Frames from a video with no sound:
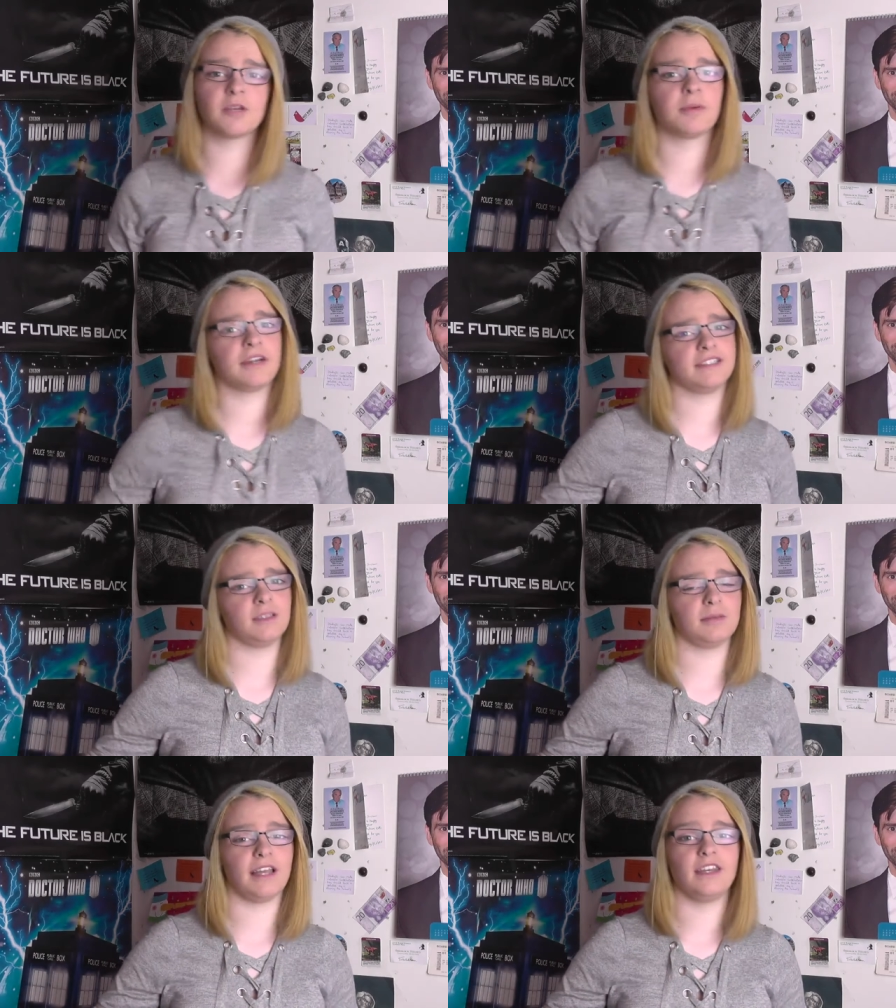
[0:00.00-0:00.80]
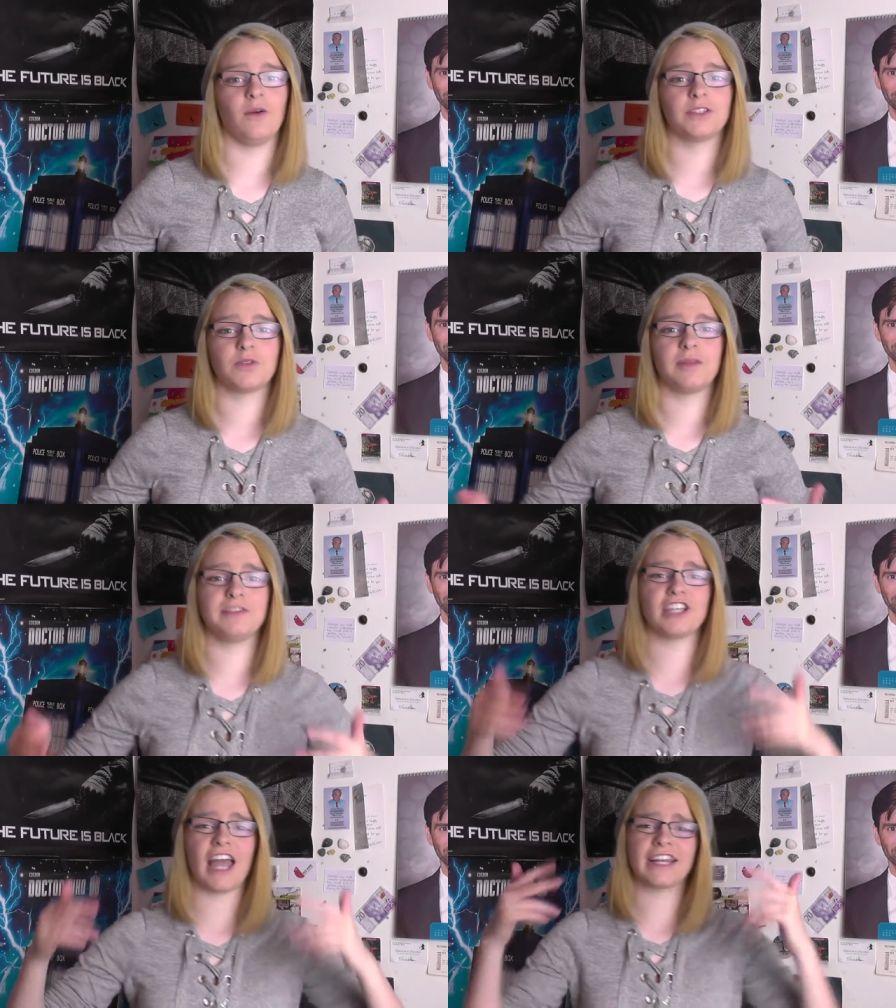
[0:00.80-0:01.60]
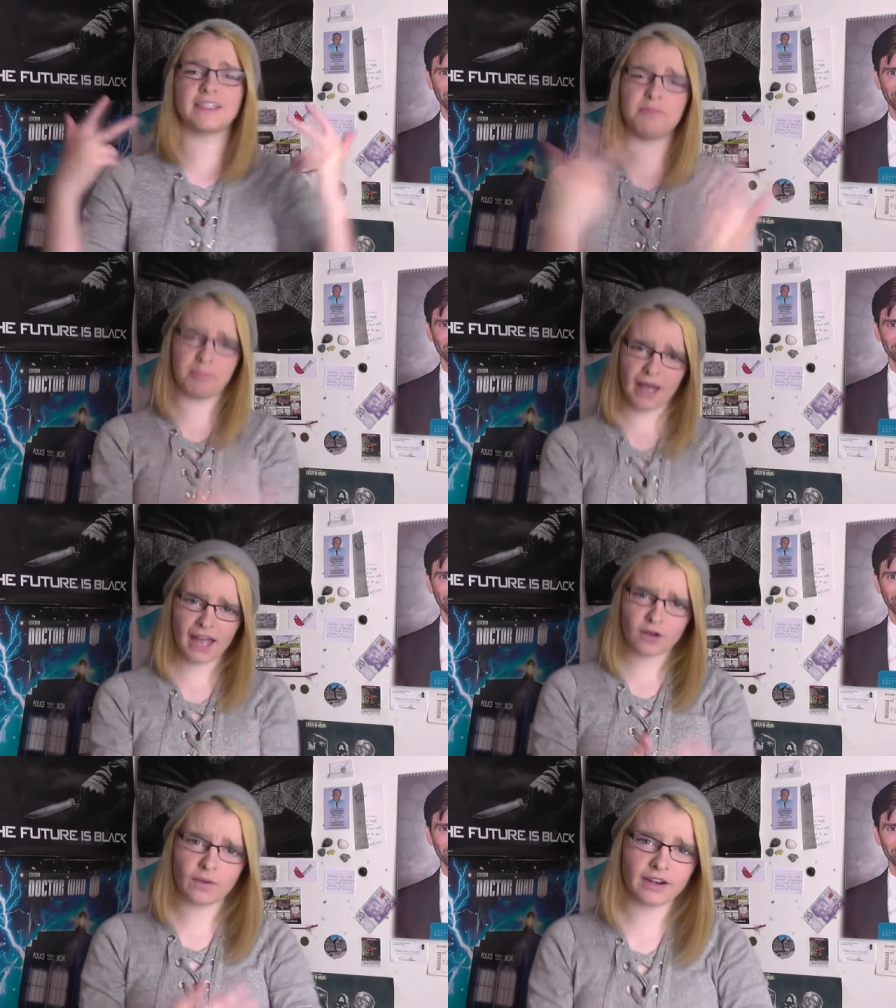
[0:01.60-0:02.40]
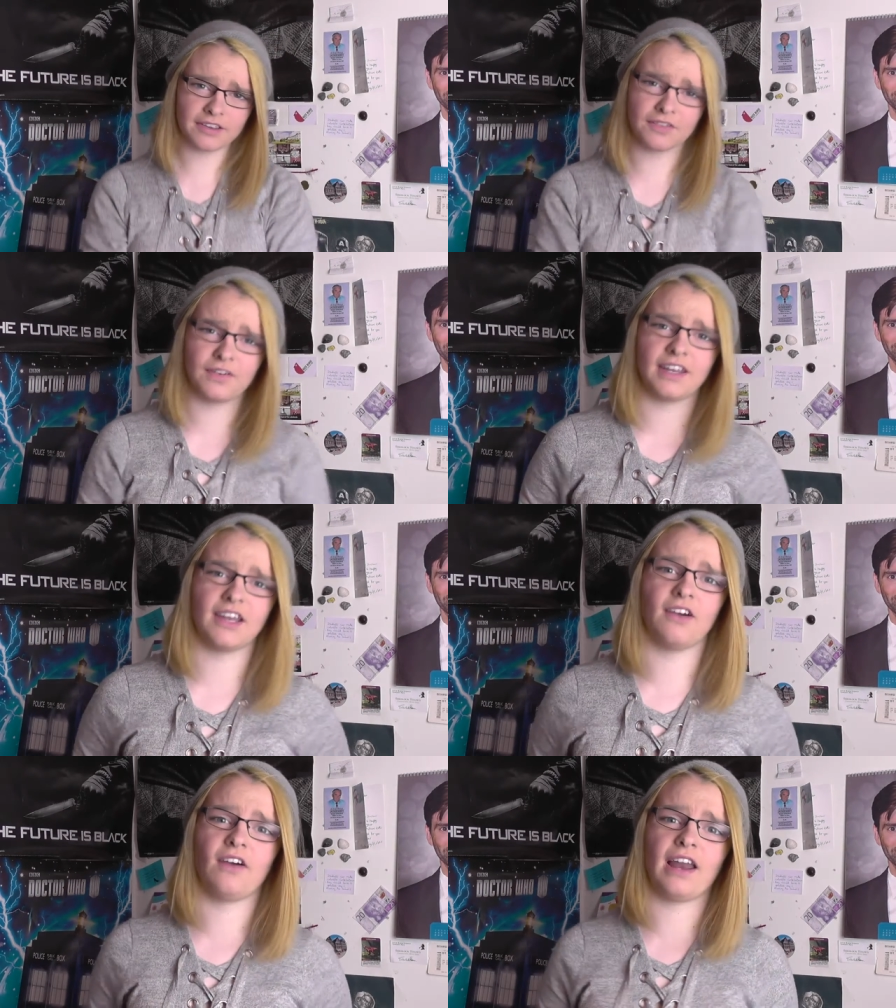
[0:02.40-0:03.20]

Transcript: bird is the play. No, it's WannabeJacks back with another video.